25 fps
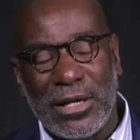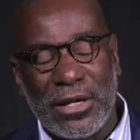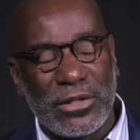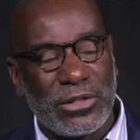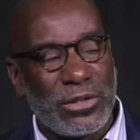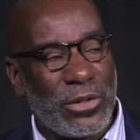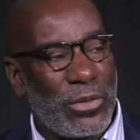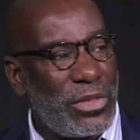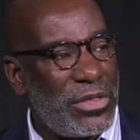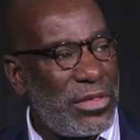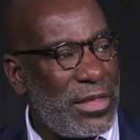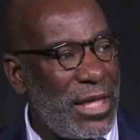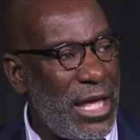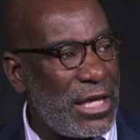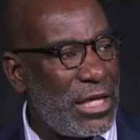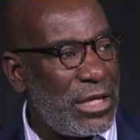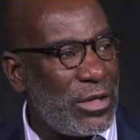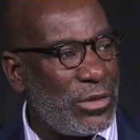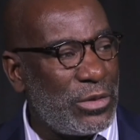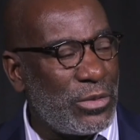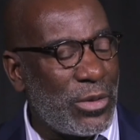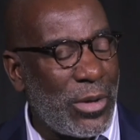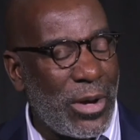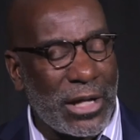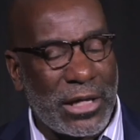So thank
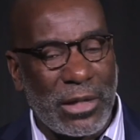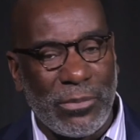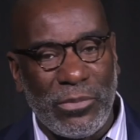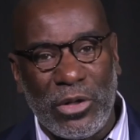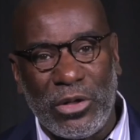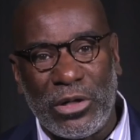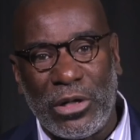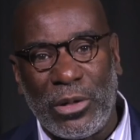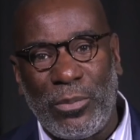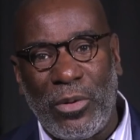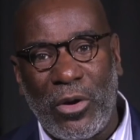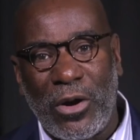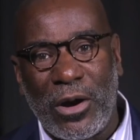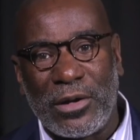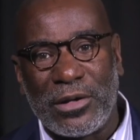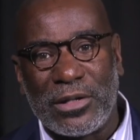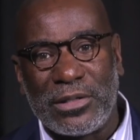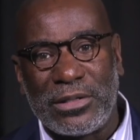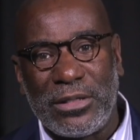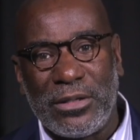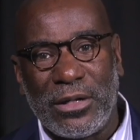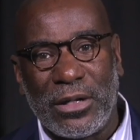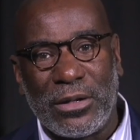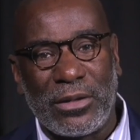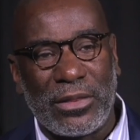you to our community
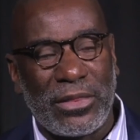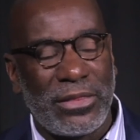partners here.